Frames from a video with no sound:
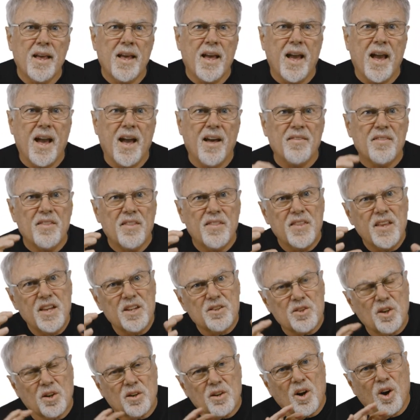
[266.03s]
And
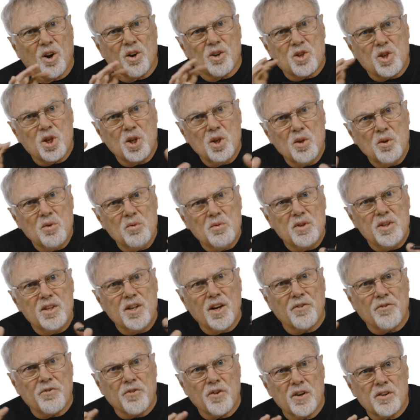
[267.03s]
these are two
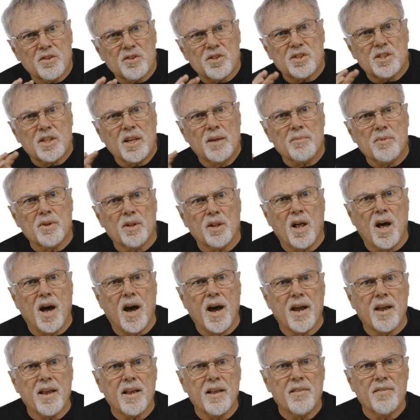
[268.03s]
different
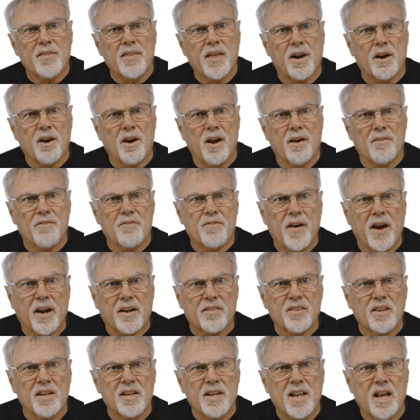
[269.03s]
stimuli that
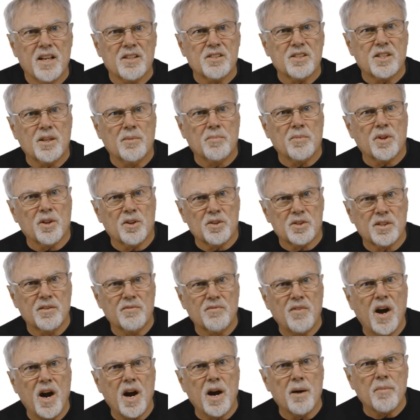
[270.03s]
affect the nest stimulus
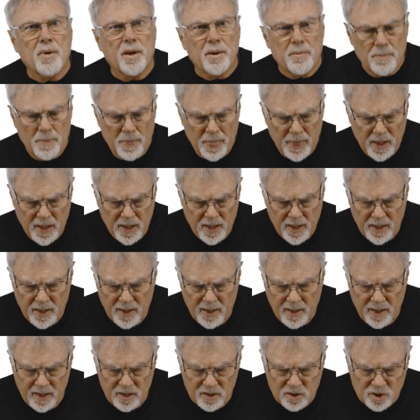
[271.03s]
environment.
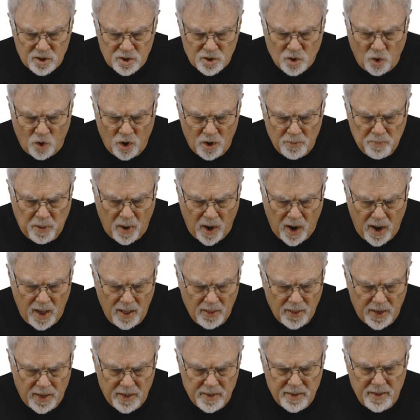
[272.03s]
Stored
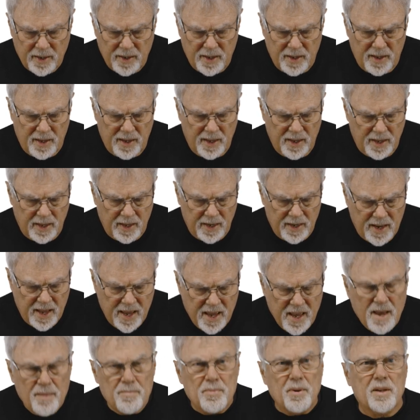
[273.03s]
pollen
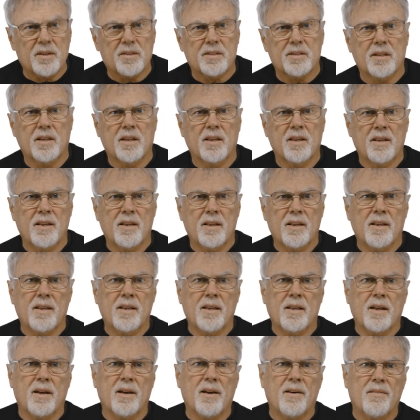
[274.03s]
inhibits
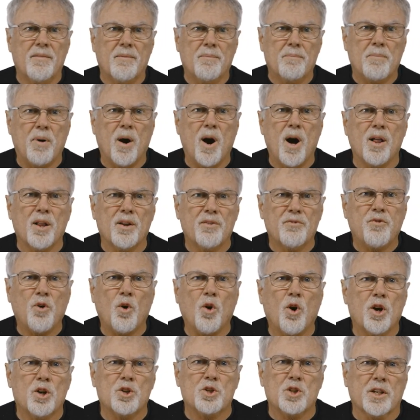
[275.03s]
pollen
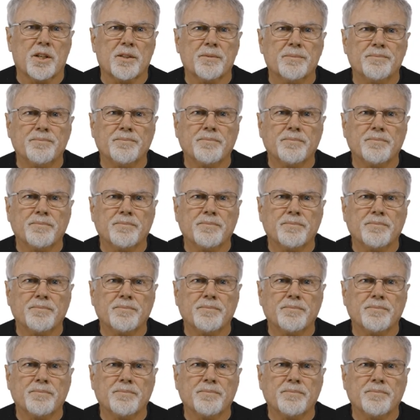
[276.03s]
foraging.